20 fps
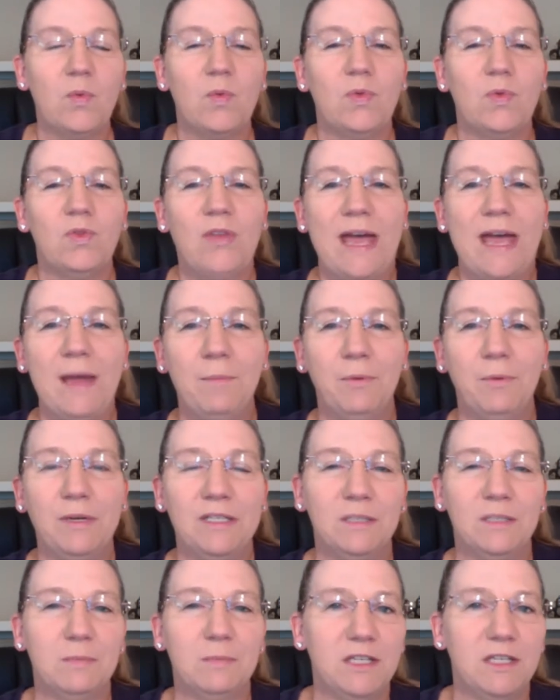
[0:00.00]
that
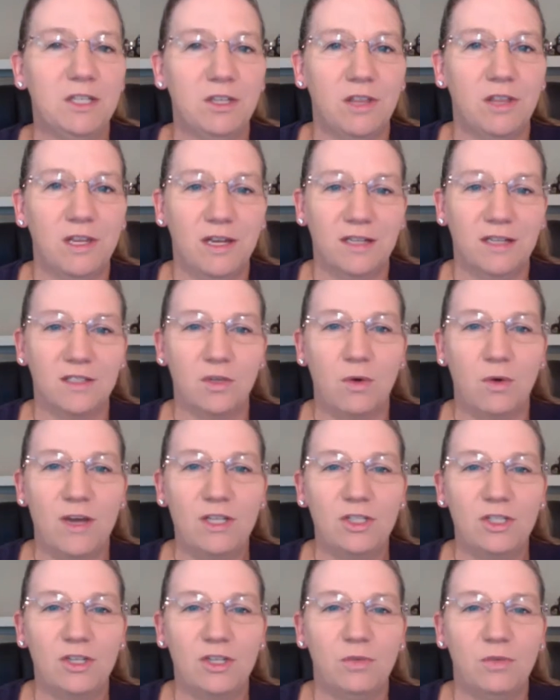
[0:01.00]
brings me to the next
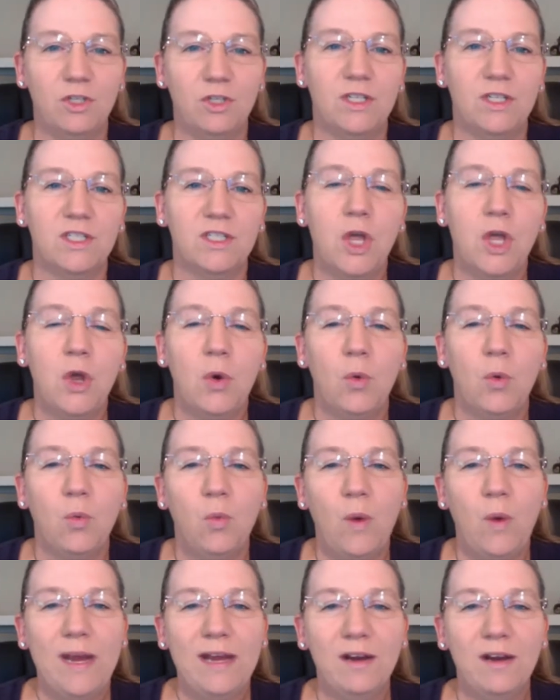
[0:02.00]
question, which is,
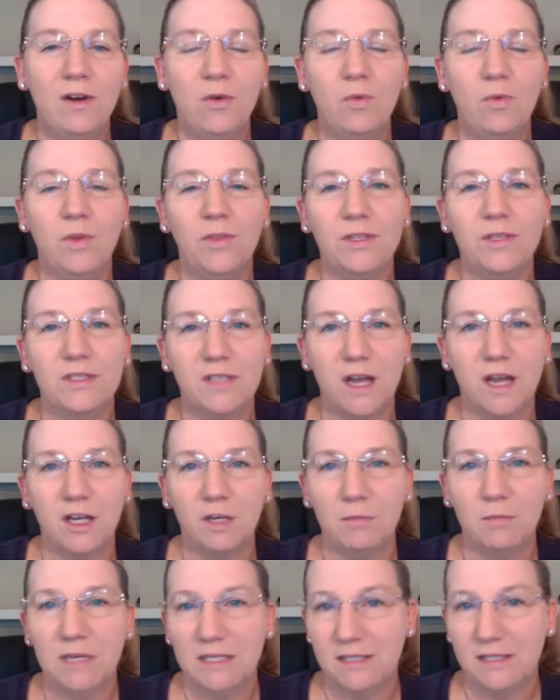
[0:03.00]
where will this
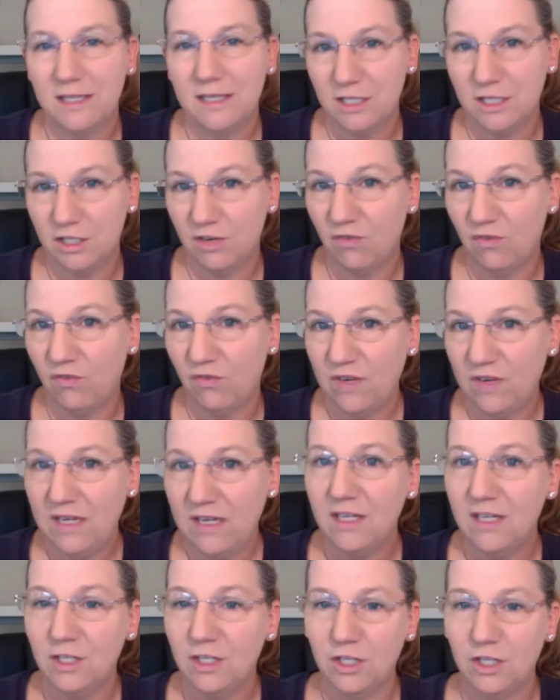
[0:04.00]
documentation fit
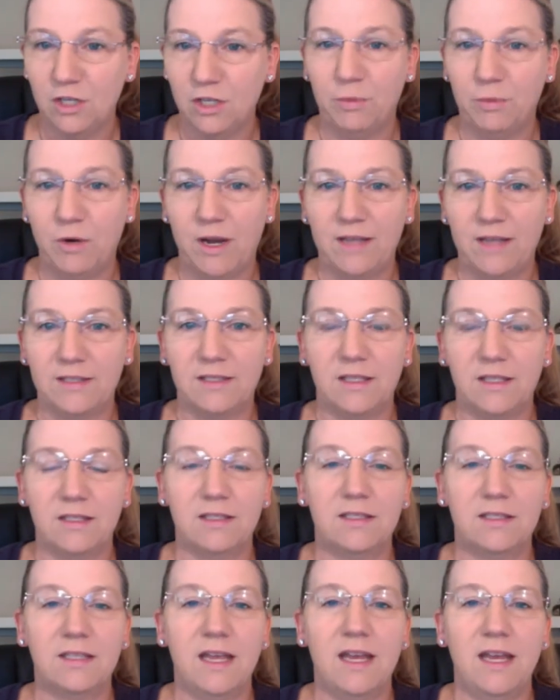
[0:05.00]
into your
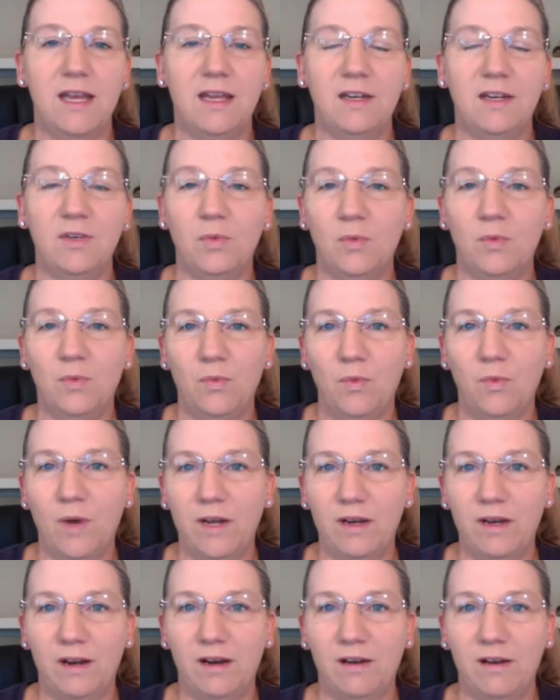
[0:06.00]
process, and
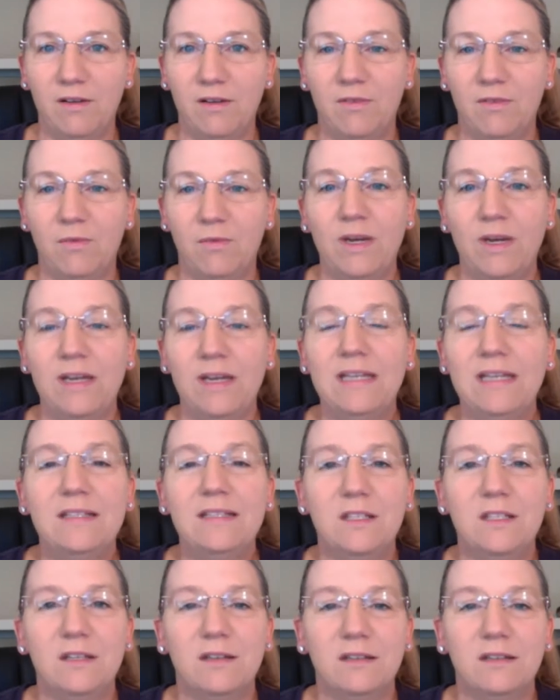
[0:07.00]
what needs
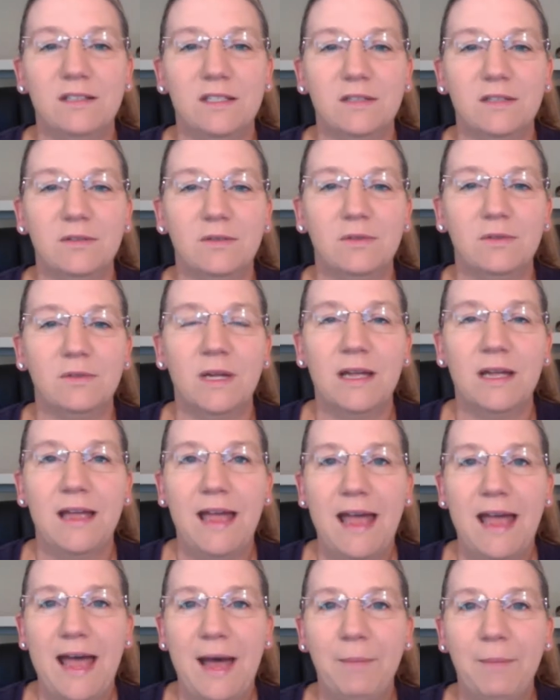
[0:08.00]
to
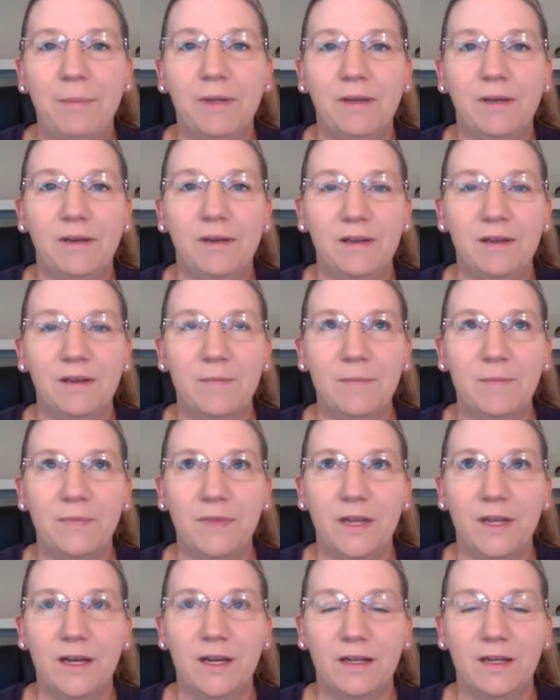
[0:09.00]
happen
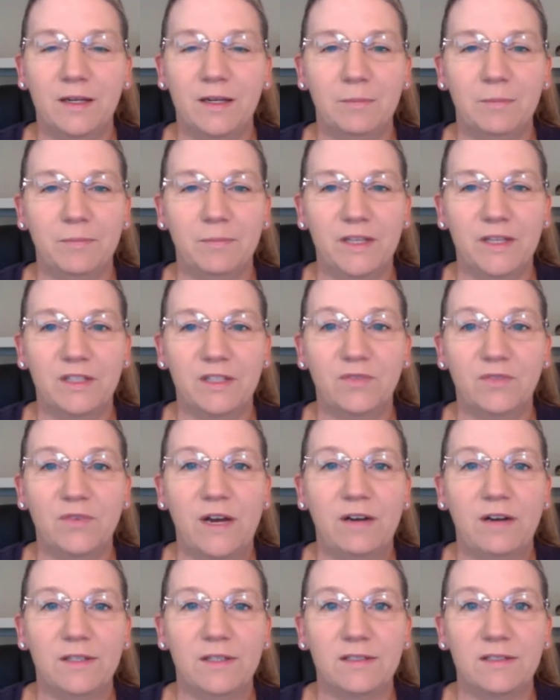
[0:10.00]
as
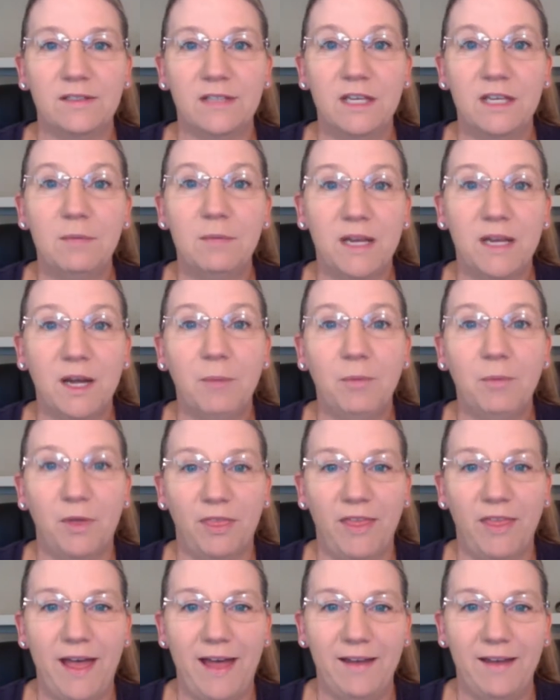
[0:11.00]
far as keeping up
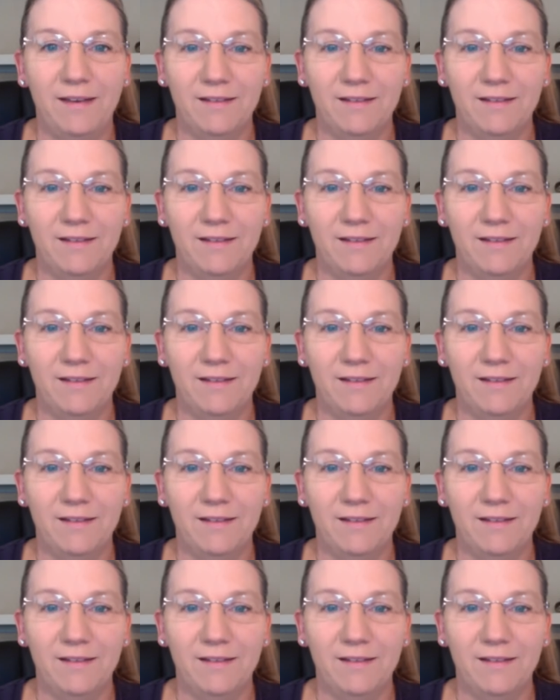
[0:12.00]
with that?